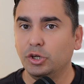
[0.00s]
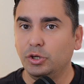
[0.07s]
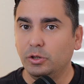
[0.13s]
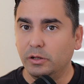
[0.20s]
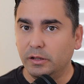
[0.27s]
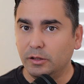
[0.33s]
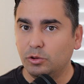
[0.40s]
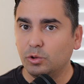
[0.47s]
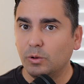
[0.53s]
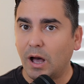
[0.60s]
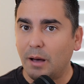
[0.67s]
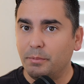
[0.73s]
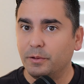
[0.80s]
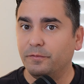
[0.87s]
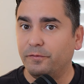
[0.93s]
You need to
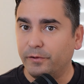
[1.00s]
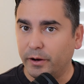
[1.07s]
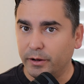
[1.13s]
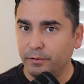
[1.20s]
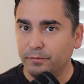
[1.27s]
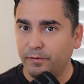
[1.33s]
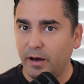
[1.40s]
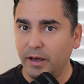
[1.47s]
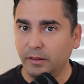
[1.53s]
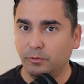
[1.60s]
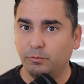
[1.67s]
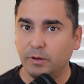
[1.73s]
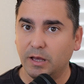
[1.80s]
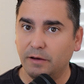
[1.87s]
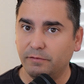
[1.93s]
have it
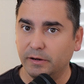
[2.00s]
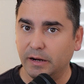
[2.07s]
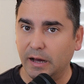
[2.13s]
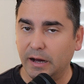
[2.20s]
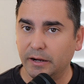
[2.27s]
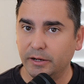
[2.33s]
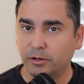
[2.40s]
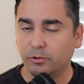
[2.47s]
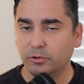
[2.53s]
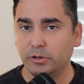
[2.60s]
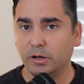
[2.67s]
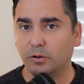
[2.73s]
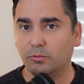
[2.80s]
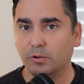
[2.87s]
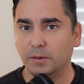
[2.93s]
verified. We have an article
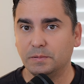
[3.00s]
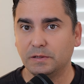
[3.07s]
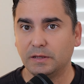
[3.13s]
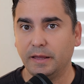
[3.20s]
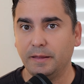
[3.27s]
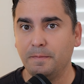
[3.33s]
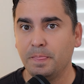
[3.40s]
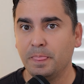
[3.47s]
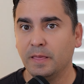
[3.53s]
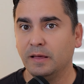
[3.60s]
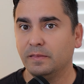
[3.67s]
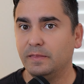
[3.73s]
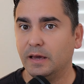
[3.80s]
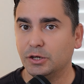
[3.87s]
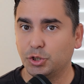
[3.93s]
in our website
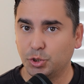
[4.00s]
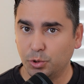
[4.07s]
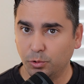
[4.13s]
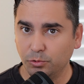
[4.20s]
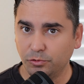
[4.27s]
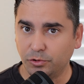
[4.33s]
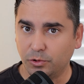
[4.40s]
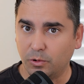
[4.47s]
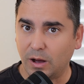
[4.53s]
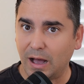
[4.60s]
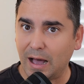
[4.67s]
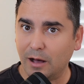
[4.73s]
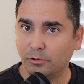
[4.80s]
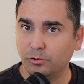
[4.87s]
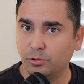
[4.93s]
that shows you
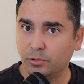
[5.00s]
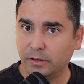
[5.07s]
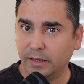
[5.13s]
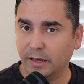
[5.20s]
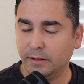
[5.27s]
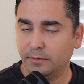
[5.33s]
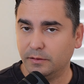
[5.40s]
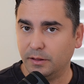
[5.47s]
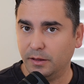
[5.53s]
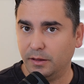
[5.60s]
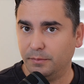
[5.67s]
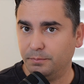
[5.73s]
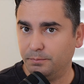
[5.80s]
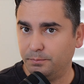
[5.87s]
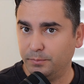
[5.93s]
how to get
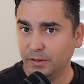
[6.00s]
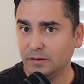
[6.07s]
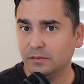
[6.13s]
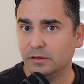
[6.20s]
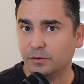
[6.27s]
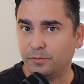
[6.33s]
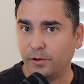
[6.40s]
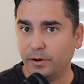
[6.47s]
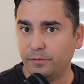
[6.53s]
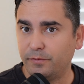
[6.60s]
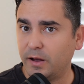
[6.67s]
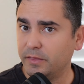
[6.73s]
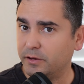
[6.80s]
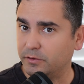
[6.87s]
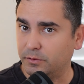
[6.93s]
the business
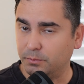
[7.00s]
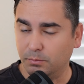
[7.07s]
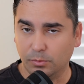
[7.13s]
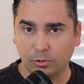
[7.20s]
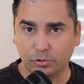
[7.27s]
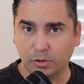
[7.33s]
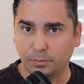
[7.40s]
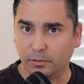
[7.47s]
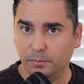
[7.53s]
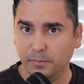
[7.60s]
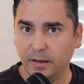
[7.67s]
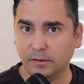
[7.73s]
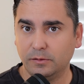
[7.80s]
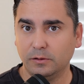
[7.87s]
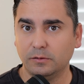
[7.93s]
verified. There's multiple
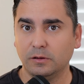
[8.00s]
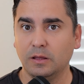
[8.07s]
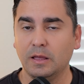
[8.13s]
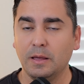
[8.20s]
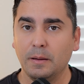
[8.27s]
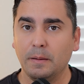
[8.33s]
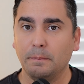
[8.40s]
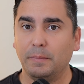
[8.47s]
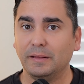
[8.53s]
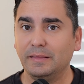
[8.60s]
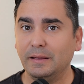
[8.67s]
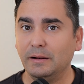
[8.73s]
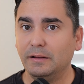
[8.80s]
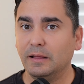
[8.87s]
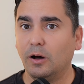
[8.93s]
methods. But
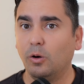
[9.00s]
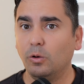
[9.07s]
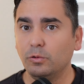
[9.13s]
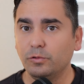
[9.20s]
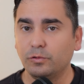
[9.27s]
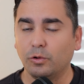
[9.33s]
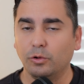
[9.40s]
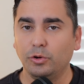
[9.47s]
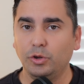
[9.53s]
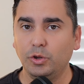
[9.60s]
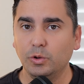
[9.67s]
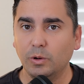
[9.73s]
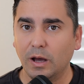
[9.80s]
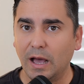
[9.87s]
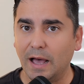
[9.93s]
then also
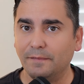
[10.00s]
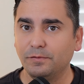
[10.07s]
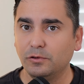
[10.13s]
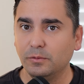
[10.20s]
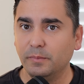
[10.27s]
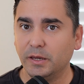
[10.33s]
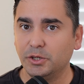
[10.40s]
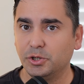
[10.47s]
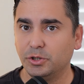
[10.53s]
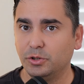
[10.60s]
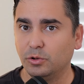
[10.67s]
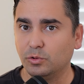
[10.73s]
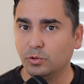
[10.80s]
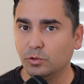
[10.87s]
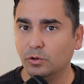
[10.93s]
you have to make sure
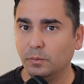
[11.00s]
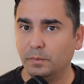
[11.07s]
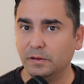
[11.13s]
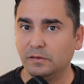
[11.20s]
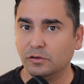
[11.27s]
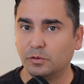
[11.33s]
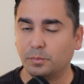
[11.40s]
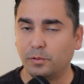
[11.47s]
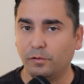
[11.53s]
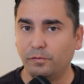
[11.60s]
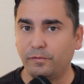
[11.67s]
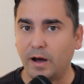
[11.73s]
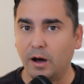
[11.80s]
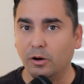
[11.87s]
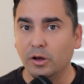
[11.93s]
your Google Business
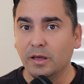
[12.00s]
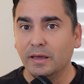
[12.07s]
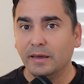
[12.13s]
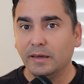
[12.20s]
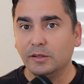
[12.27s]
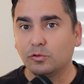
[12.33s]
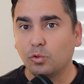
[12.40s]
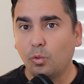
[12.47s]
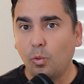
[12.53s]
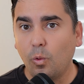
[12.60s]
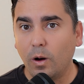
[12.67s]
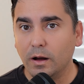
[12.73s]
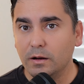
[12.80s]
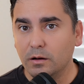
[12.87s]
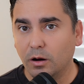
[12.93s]
Profile is
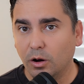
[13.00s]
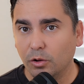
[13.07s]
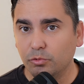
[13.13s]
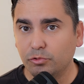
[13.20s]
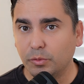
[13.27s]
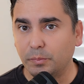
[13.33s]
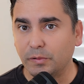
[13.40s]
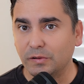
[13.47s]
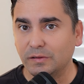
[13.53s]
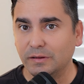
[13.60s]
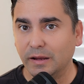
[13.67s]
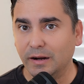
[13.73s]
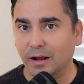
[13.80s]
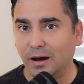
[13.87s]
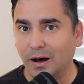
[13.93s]

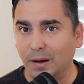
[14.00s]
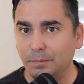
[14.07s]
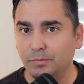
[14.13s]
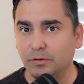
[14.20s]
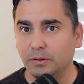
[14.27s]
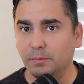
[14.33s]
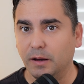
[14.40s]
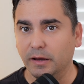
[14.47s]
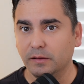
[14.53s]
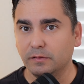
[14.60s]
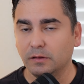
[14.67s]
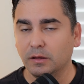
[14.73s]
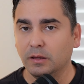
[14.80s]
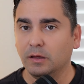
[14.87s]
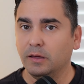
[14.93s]
100% optimized.
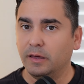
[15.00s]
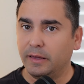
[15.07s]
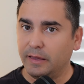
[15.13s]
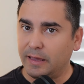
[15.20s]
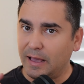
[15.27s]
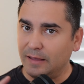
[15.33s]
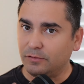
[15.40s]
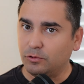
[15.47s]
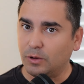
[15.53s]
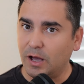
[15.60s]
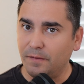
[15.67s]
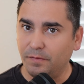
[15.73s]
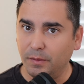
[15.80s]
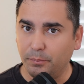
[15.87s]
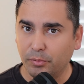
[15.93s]
It has to
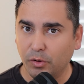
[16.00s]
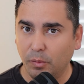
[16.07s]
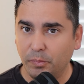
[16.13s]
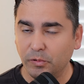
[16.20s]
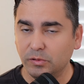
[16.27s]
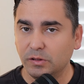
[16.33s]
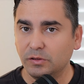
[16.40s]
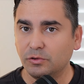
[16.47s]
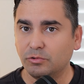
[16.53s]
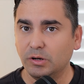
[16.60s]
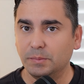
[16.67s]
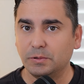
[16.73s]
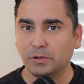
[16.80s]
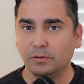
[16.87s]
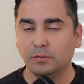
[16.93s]
have the proper
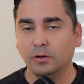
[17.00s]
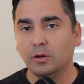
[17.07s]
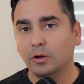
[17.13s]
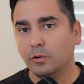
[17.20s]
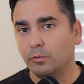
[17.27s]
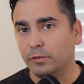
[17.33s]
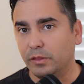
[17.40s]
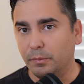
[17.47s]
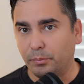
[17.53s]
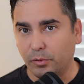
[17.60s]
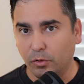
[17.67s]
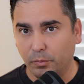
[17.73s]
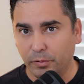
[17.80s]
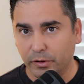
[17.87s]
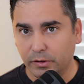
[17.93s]
description with the
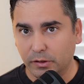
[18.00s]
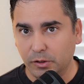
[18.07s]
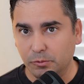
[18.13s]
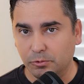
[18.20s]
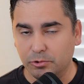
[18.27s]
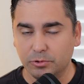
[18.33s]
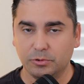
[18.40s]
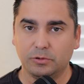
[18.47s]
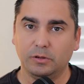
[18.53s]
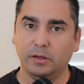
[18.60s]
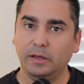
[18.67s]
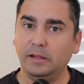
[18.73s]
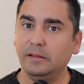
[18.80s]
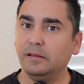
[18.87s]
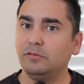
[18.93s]
proper keywords.
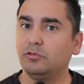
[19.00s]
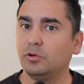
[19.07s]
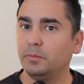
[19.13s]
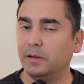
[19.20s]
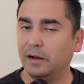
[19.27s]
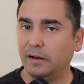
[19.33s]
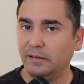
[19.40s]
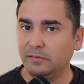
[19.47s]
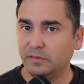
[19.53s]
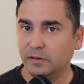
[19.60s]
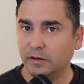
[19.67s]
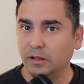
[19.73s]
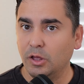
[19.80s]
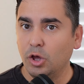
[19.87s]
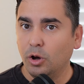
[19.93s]
It needs to be
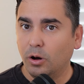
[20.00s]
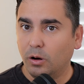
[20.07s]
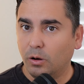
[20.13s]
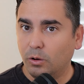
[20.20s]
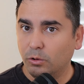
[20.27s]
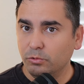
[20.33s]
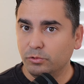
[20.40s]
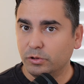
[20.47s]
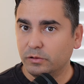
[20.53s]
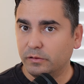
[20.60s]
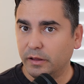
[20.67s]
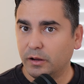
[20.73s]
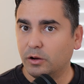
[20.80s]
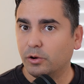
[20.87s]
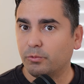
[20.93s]
listed under
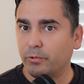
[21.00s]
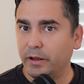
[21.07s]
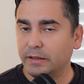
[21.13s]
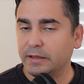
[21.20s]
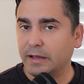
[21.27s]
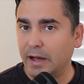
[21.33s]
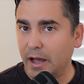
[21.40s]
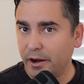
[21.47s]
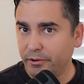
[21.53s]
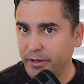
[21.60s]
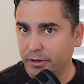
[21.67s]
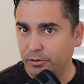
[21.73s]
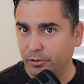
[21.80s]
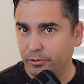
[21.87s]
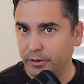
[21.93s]
the correct
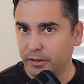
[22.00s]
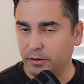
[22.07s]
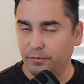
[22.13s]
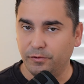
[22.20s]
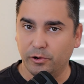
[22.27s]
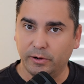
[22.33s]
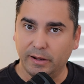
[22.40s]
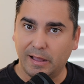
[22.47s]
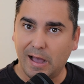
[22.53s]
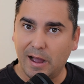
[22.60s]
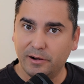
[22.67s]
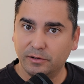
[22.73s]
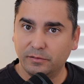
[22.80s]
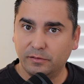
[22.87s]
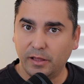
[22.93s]
category. If you're a
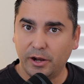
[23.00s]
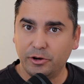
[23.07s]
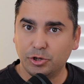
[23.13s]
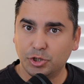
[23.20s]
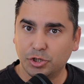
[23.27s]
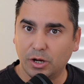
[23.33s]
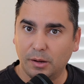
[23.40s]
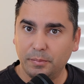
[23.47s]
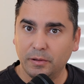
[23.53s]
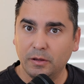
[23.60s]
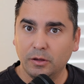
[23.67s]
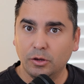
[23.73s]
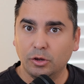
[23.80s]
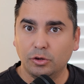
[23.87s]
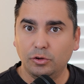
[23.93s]
car stereo shop,
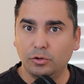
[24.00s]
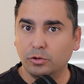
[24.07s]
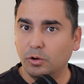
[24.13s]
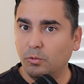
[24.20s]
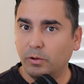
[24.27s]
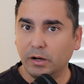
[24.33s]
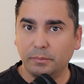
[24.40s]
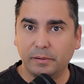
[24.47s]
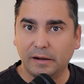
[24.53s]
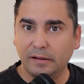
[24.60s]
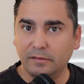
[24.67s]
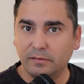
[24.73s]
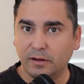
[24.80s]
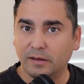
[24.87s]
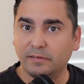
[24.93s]
you don't want to be
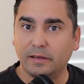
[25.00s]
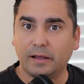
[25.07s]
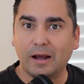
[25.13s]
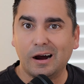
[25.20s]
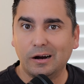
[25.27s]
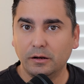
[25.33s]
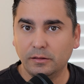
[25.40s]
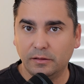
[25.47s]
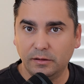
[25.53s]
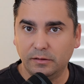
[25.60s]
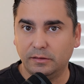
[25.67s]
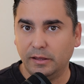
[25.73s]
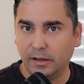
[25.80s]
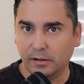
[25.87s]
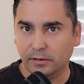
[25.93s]
listed as a car
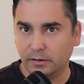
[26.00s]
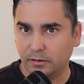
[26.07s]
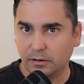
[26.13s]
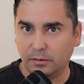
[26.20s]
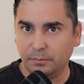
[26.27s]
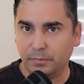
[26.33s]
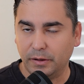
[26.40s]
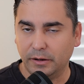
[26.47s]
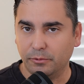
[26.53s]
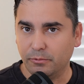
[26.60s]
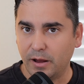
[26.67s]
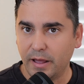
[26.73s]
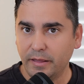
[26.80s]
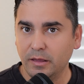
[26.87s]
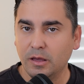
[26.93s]
detailing company,
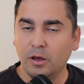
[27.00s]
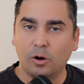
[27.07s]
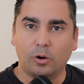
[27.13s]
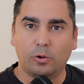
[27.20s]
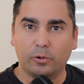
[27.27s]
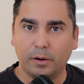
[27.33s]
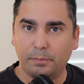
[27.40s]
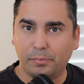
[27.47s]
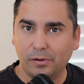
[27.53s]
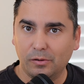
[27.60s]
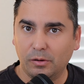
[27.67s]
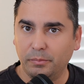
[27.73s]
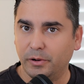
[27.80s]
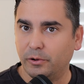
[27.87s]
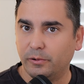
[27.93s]
right? Or a
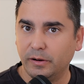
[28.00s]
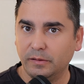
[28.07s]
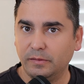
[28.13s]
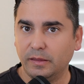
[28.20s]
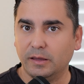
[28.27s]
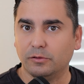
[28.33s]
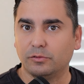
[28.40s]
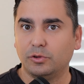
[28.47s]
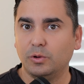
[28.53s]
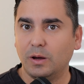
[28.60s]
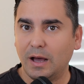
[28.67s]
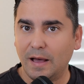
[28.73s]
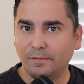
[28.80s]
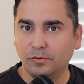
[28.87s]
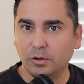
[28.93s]
plumber or anything else. You
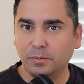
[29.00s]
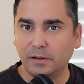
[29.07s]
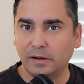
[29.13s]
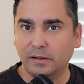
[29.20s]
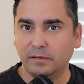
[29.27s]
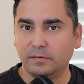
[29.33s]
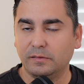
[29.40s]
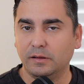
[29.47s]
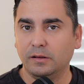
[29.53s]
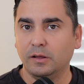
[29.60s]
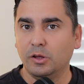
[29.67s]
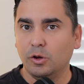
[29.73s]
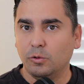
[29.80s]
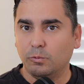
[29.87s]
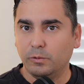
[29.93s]
have to be listed
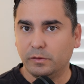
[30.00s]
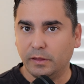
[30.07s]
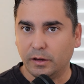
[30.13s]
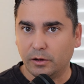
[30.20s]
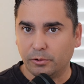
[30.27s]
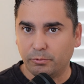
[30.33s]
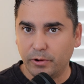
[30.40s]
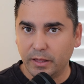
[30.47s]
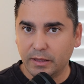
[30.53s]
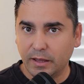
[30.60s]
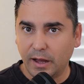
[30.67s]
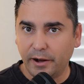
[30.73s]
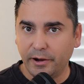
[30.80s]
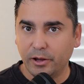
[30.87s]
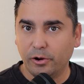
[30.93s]
with the correct
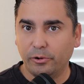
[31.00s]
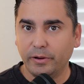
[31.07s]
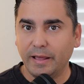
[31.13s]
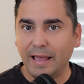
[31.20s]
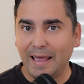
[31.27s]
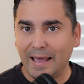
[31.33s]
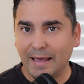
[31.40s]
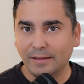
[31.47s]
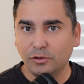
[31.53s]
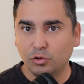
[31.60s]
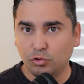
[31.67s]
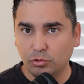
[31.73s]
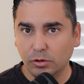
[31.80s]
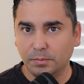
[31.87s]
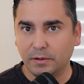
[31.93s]
category and
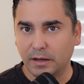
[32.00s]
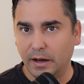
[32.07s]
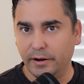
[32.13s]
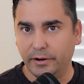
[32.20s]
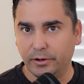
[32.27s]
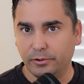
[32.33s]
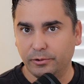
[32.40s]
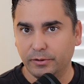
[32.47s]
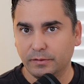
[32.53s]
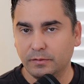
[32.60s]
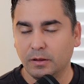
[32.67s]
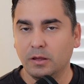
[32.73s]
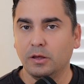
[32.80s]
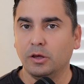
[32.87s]
subcategories.